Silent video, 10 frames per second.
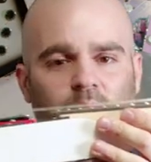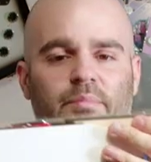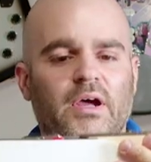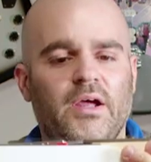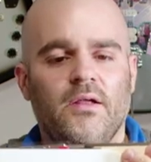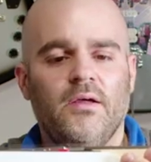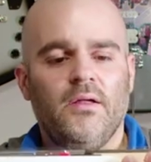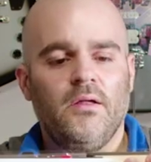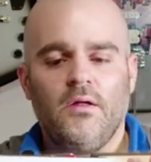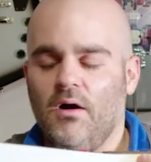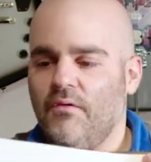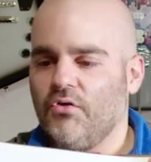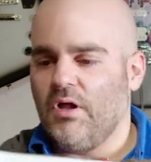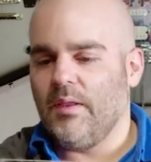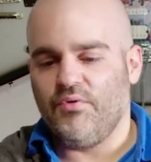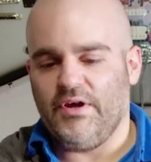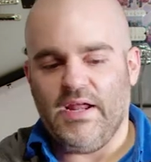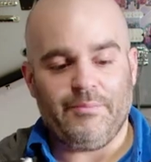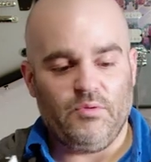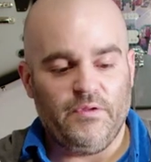but overall, I'm pretty
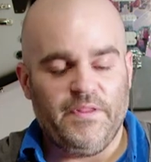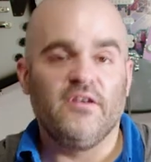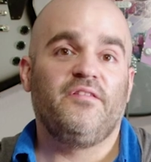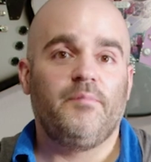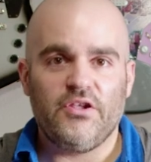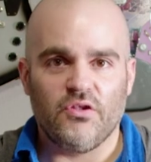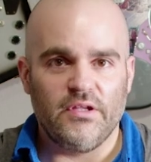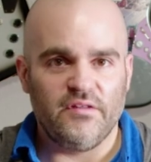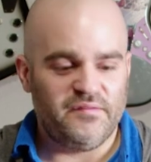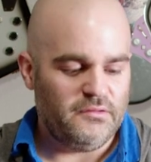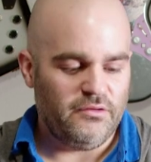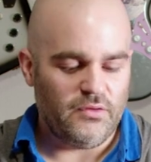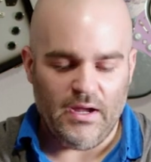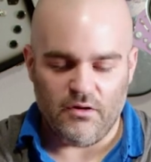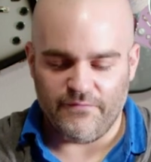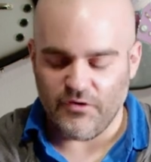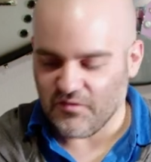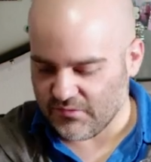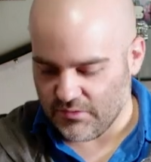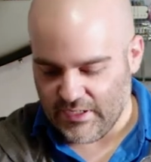happy with it, especially considering how it
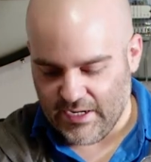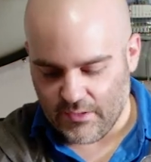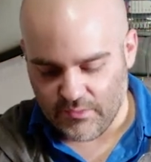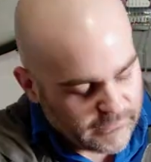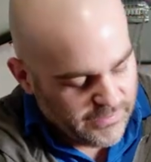first turned out.